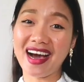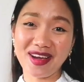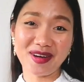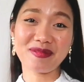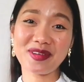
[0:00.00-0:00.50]

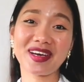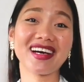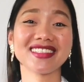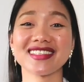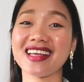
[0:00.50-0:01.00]
I hope you
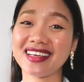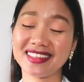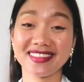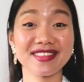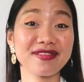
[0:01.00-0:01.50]
guys
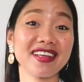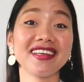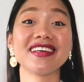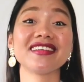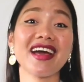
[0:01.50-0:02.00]
like this
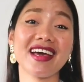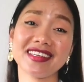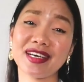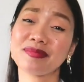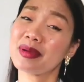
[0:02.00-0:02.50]
video,
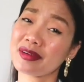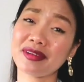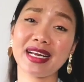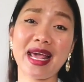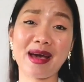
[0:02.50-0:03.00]
and I'd be
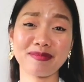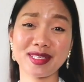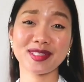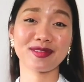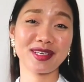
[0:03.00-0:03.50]
really
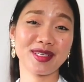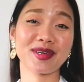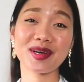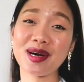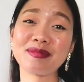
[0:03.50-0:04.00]
happy to read
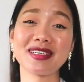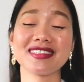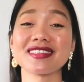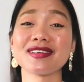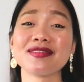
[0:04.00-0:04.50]
your
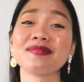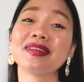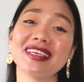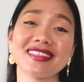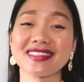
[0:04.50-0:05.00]
comments. So
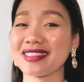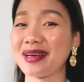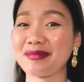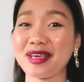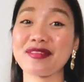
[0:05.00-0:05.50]
please
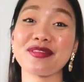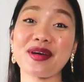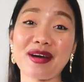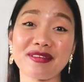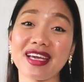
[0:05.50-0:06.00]
tell me if
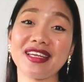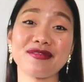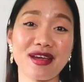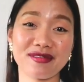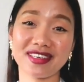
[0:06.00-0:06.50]
you have
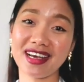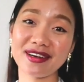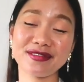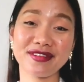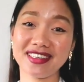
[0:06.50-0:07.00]
any favorite
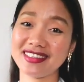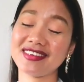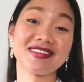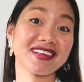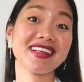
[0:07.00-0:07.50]

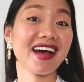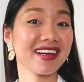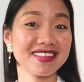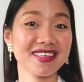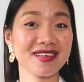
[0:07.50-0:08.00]
outfit or an
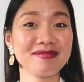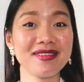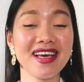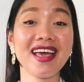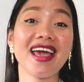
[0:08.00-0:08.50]

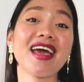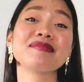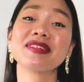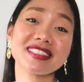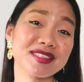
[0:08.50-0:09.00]
item,
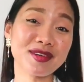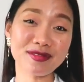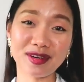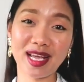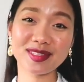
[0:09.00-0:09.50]
and please
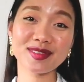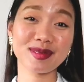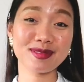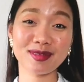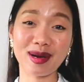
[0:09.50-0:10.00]
don't forget to
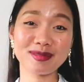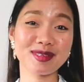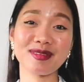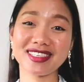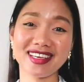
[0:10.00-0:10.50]
subscribe
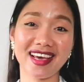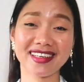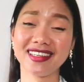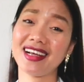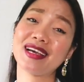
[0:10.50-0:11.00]
to my
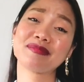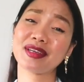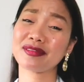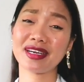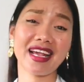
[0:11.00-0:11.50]
channel. I'd
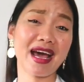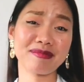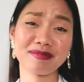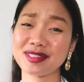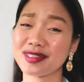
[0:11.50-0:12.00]
be really
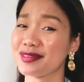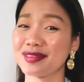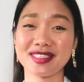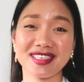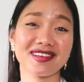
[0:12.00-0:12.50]
happy
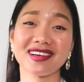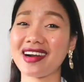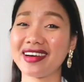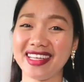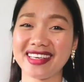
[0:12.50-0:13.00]
to see you
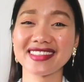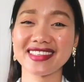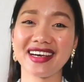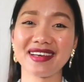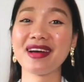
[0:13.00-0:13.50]
around
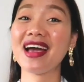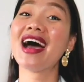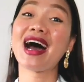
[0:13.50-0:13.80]
next time.